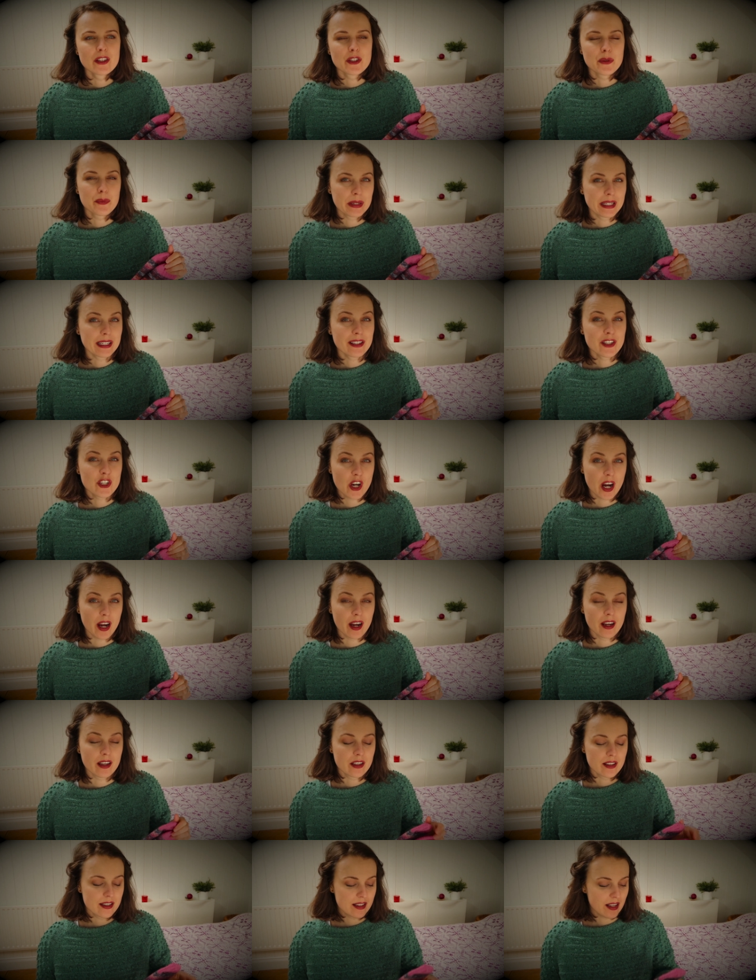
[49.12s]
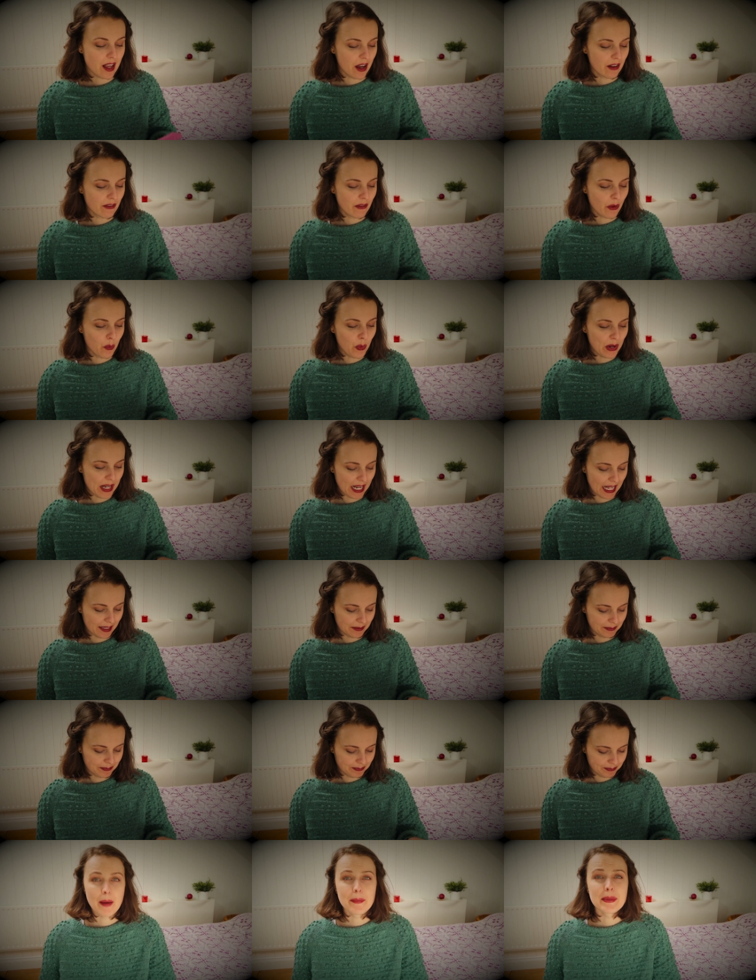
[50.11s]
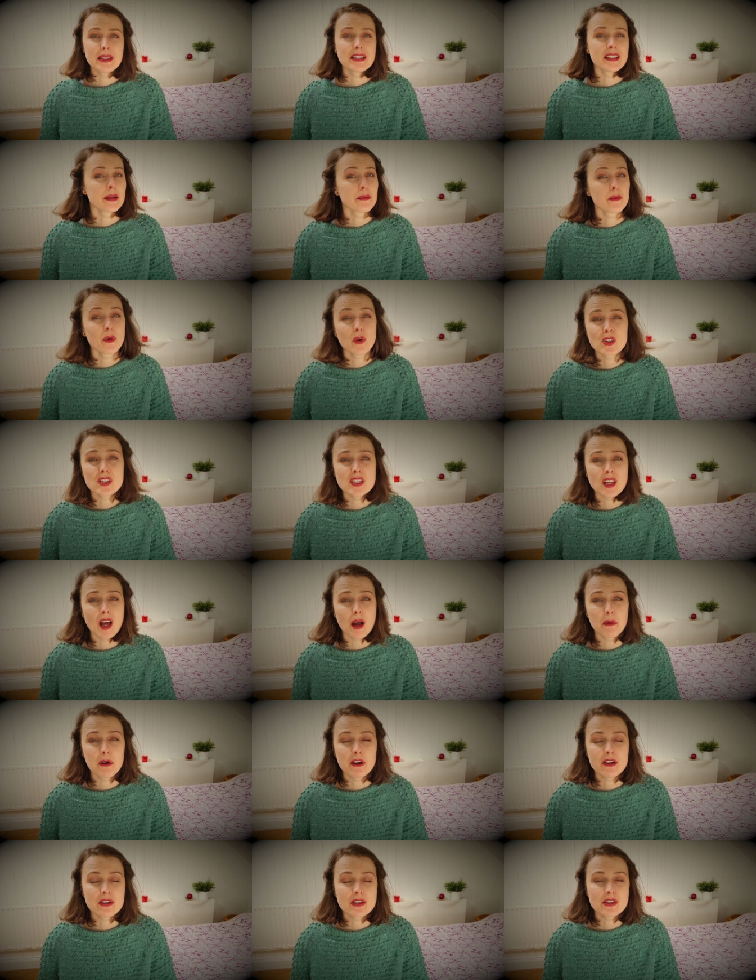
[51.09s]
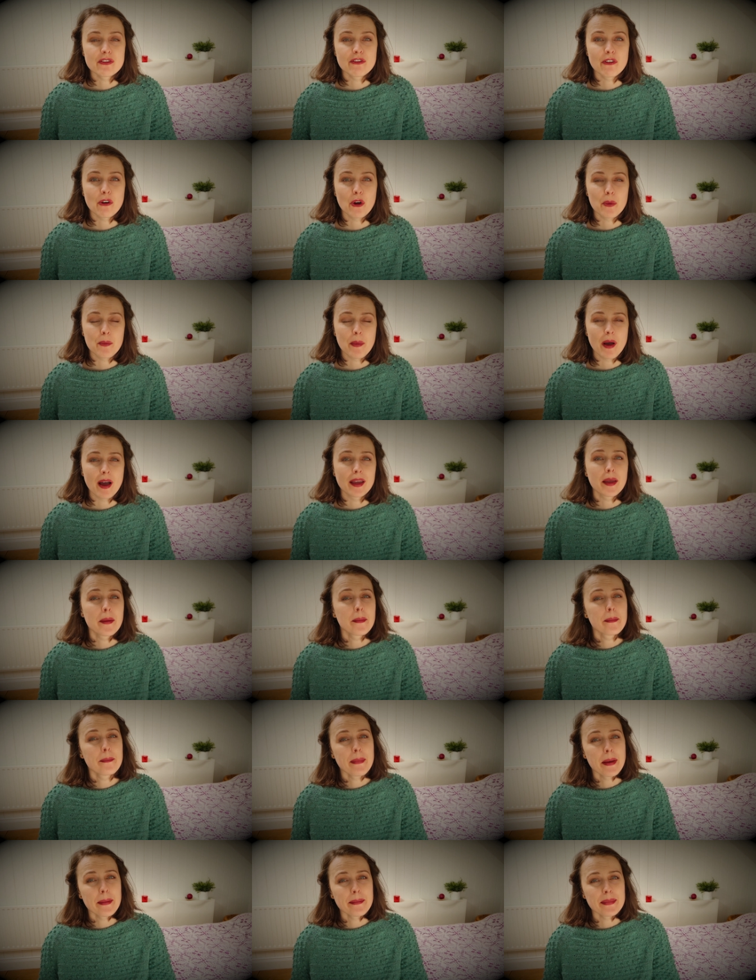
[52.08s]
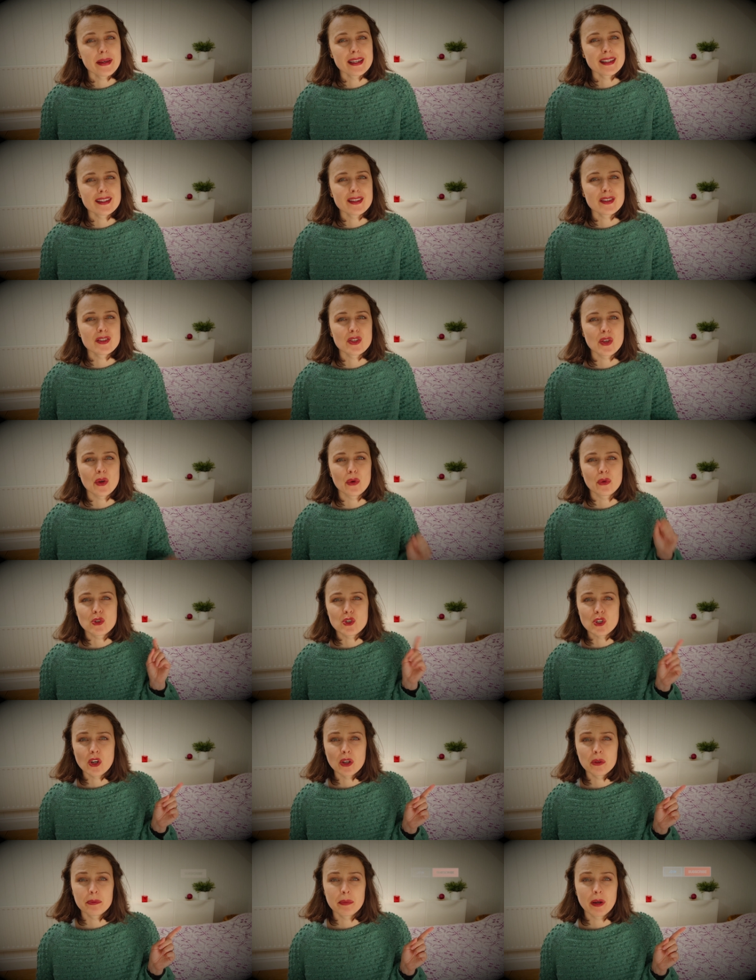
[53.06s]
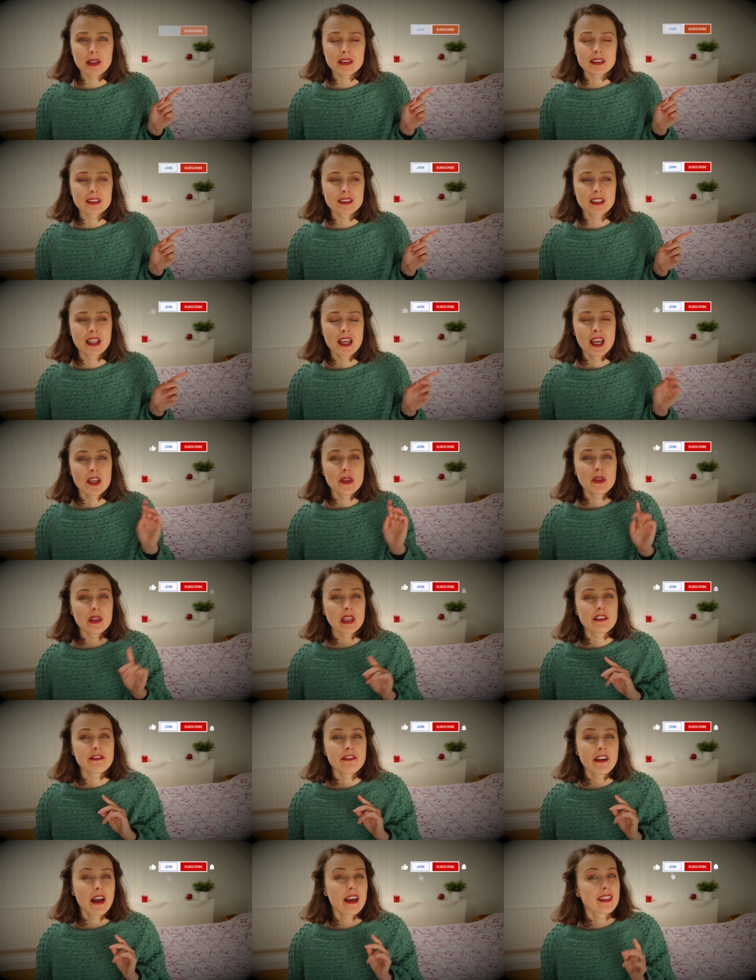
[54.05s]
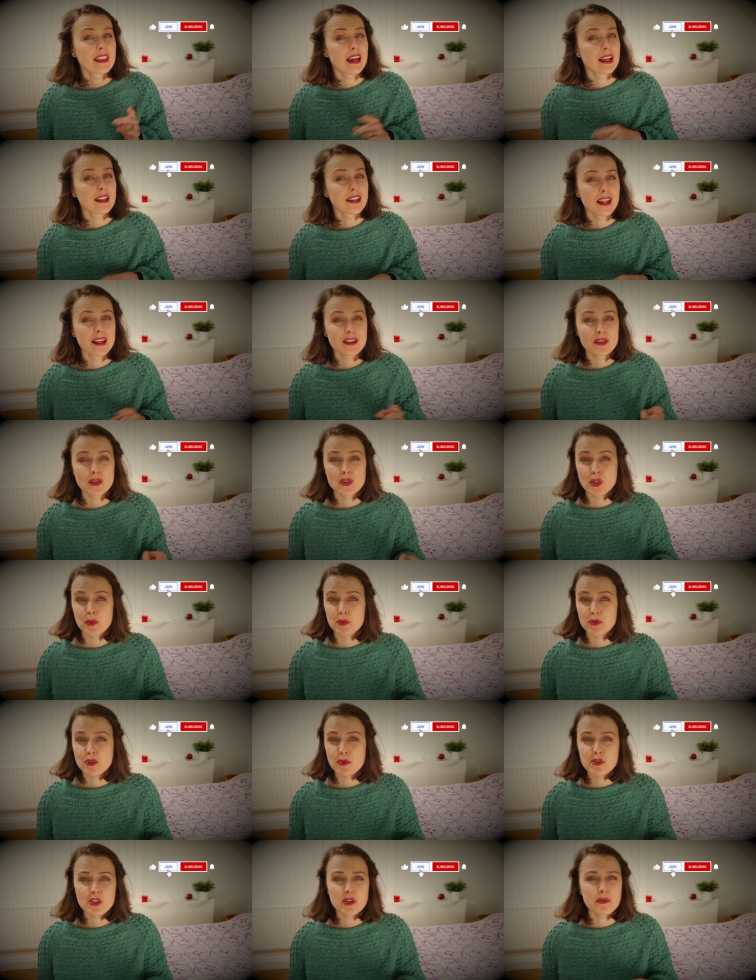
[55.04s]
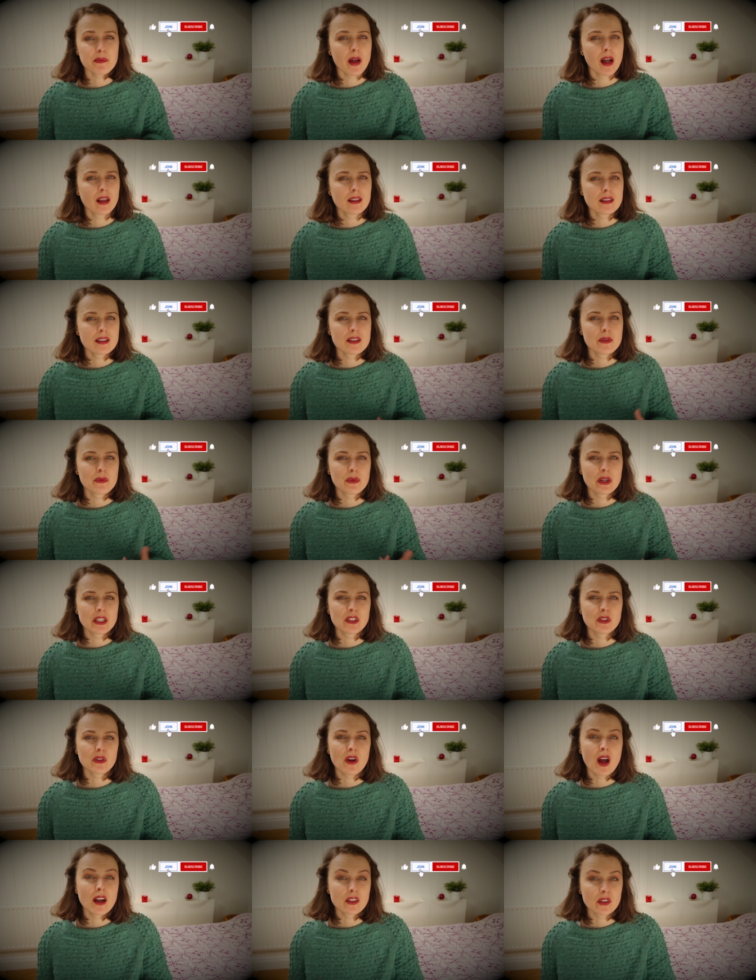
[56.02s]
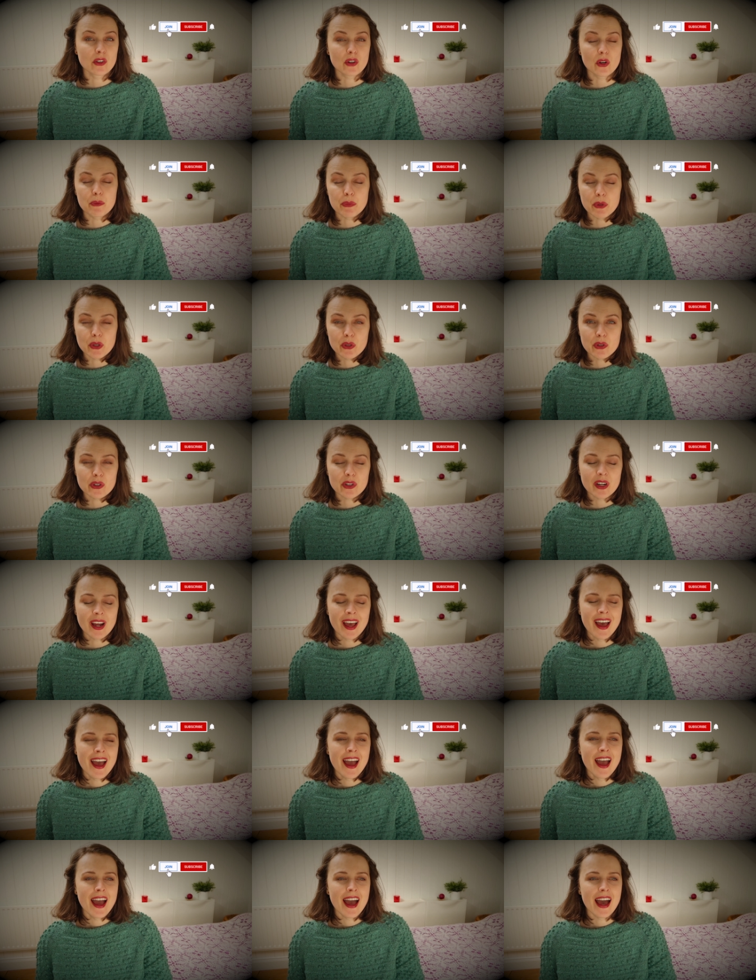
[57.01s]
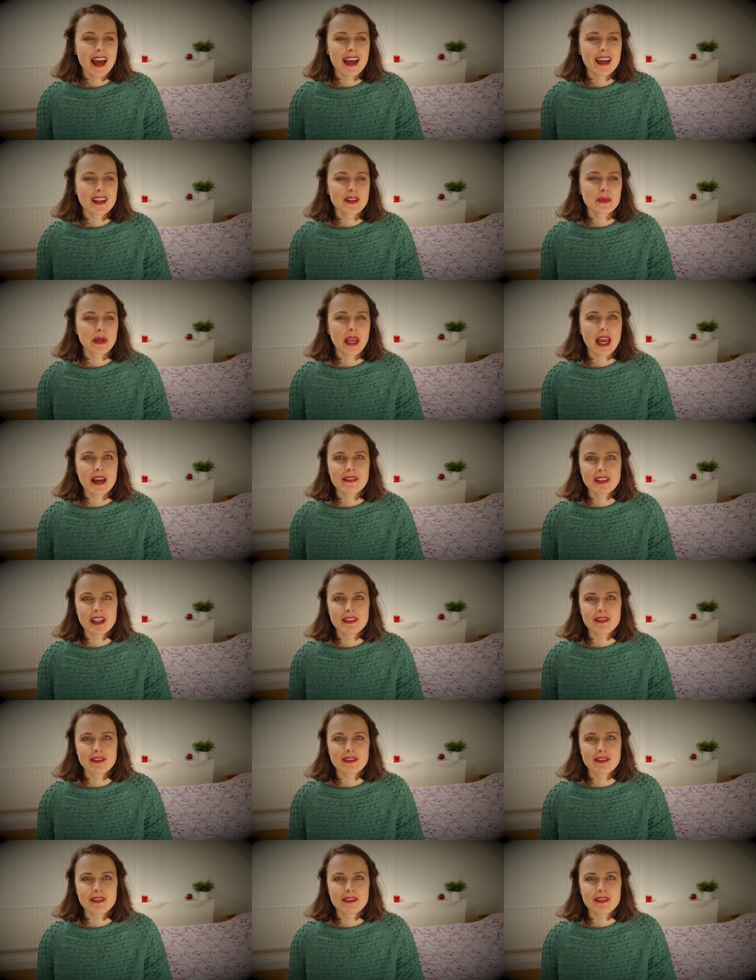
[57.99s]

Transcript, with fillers: to be in chance of winning. I'm knitting more socks for my members, so join button, you can find that next to subscription button when you're on your computer. And we have